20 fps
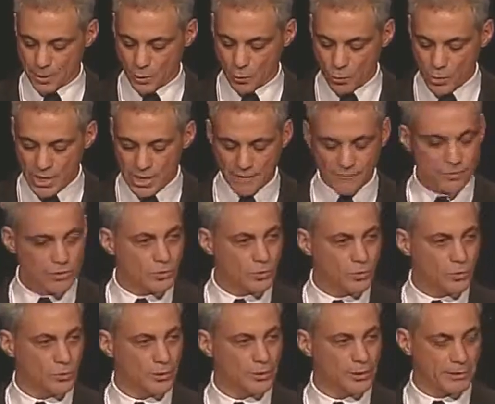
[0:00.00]
We have a
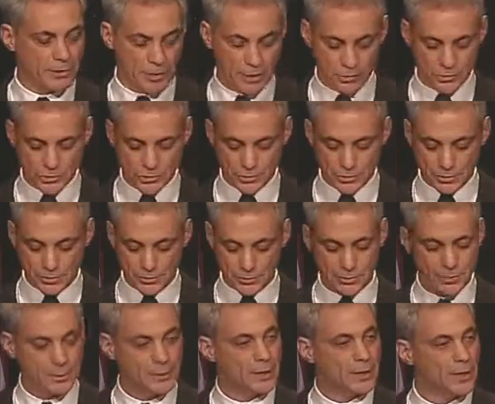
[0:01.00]
tool in our arsenal,
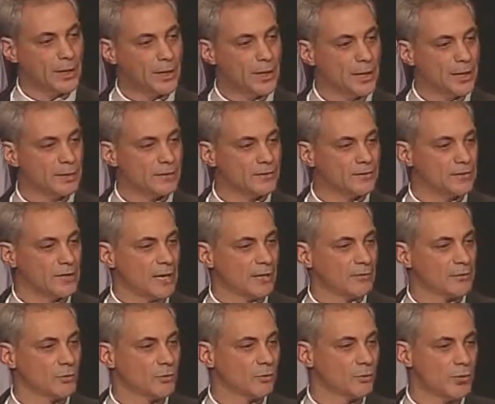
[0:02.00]
and it is
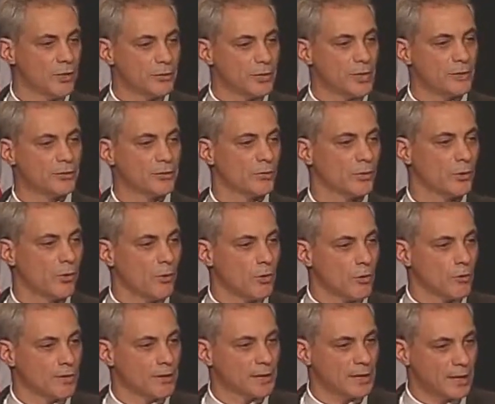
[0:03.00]
not, we are not doing
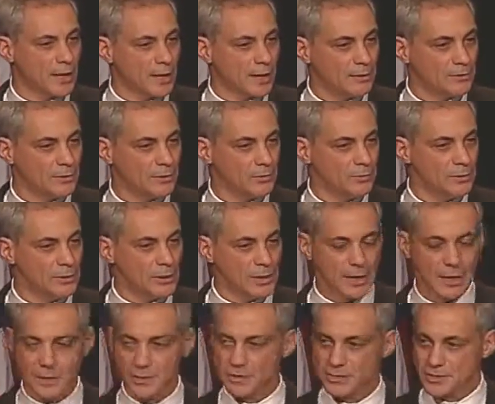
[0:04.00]
all that it can do,
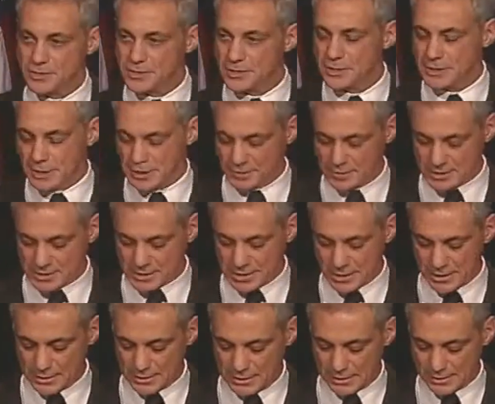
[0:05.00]
and it is sitting on the
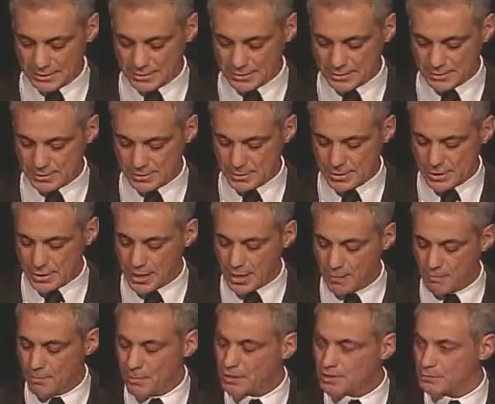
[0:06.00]
sidelines.
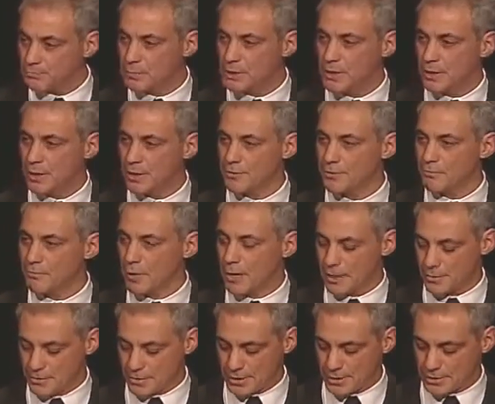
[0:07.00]
It must be
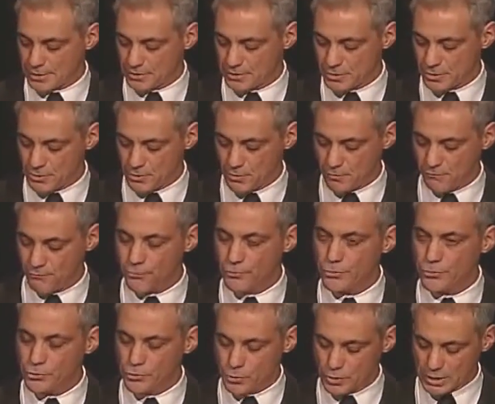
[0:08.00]
modernized for
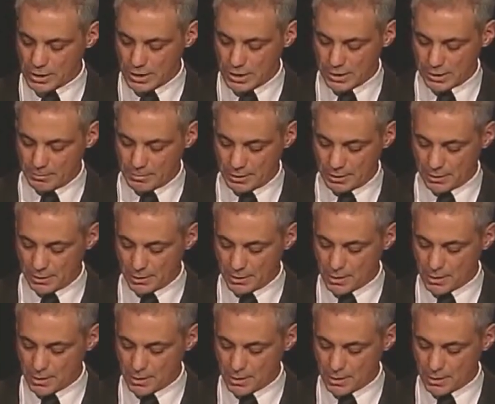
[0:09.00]
the new economy.